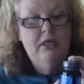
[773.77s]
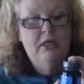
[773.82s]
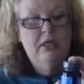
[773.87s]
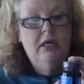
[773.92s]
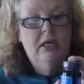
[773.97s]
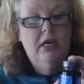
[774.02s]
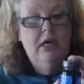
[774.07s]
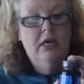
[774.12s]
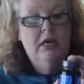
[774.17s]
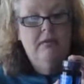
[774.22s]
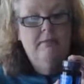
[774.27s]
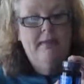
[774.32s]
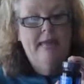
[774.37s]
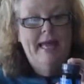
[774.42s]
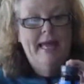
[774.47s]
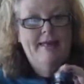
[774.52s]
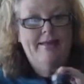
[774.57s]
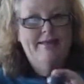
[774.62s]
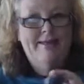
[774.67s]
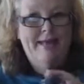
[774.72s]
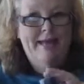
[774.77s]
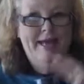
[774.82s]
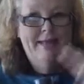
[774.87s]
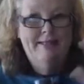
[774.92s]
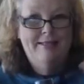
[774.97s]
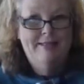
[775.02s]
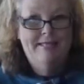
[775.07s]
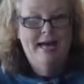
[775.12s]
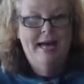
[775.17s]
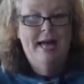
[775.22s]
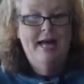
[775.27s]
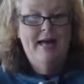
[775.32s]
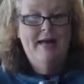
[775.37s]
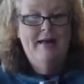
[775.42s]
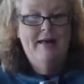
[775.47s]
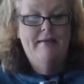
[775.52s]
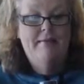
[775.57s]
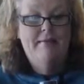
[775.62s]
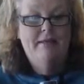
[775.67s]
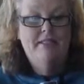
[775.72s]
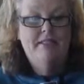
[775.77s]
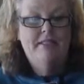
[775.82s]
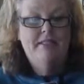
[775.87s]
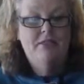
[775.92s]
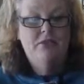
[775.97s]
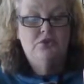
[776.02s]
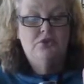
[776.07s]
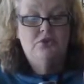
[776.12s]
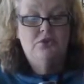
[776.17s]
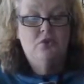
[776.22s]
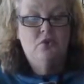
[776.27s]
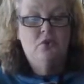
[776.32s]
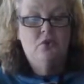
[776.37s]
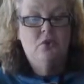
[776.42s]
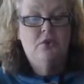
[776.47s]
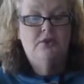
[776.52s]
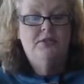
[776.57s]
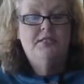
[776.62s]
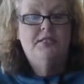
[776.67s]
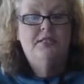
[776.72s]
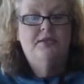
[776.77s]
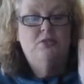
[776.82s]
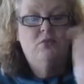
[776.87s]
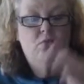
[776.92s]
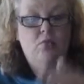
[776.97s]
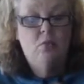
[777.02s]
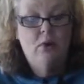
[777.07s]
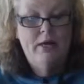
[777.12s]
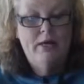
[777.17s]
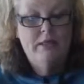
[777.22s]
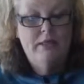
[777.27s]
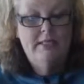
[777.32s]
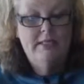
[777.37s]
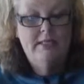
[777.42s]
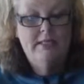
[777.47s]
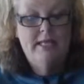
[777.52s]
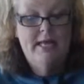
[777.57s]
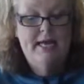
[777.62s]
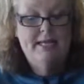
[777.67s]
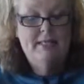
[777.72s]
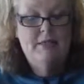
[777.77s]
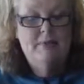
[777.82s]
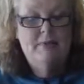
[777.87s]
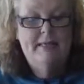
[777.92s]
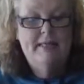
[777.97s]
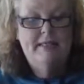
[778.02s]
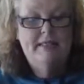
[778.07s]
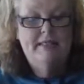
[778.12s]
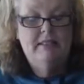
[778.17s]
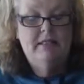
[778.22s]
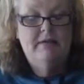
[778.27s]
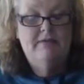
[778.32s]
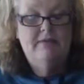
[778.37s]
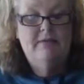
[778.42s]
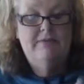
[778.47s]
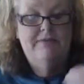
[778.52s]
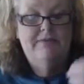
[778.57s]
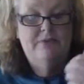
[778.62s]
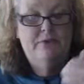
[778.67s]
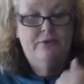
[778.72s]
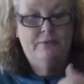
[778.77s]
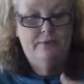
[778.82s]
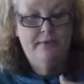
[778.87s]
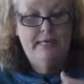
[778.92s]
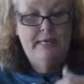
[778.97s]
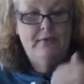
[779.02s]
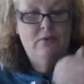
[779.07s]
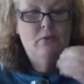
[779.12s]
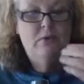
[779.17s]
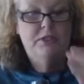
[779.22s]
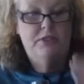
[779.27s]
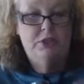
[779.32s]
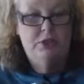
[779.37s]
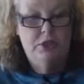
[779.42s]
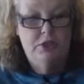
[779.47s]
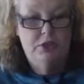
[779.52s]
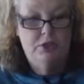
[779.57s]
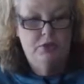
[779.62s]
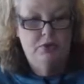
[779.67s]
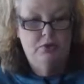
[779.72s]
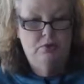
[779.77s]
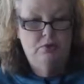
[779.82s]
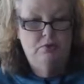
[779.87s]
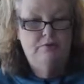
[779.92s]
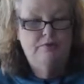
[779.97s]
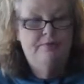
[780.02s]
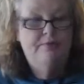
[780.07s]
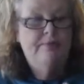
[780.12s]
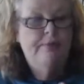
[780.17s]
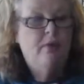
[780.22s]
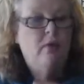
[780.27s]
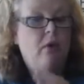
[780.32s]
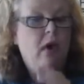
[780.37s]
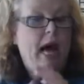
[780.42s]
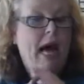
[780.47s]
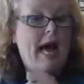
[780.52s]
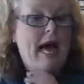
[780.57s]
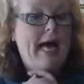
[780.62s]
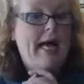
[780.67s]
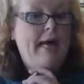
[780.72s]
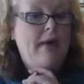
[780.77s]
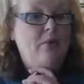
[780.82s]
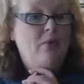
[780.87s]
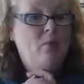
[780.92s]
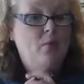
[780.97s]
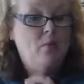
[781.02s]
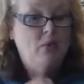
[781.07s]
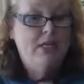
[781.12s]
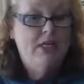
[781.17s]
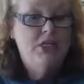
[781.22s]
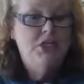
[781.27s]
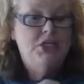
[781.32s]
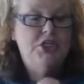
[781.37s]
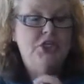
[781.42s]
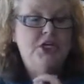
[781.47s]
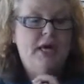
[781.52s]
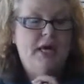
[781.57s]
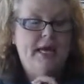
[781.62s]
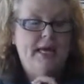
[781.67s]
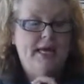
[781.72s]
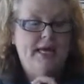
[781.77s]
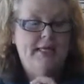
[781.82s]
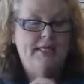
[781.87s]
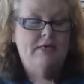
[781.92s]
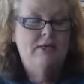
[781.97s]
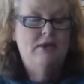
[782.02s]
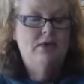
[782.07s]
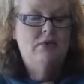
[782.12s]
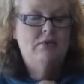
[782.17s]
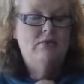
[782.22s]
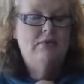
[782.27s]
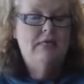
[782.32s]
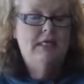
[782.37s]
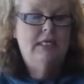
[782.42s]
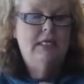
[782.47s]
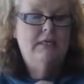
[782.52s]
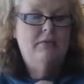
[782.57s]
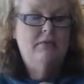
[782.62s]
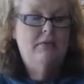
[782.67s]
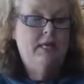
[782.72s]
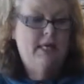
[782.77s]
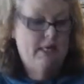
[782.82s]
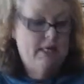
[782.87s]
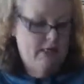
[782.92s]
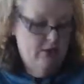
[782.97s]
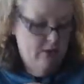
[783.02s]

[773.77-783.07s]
at that time, essential oils and the wellness aspect of it for me was new. I wish I had known then what I know